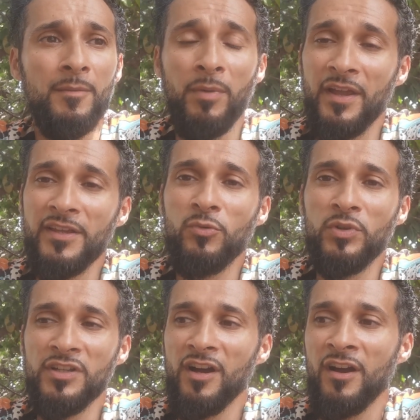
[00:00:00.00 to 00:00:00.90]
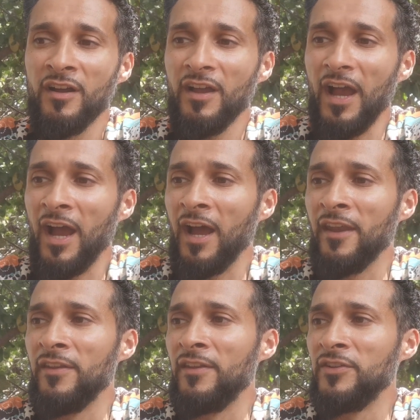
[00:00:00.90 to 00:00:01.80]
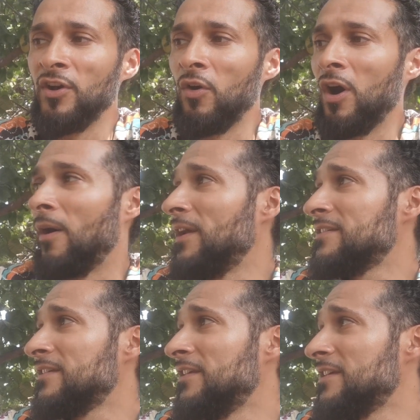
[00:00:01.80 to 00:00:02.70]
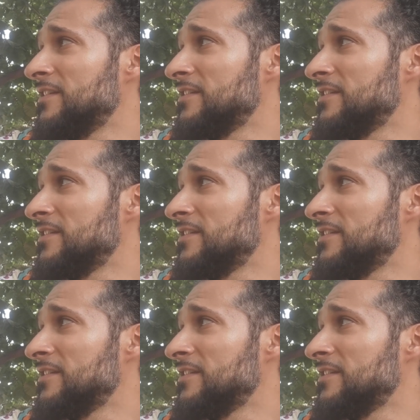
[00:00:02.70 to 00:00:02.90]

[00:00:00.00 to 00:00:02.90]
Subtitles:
but here we are, and it's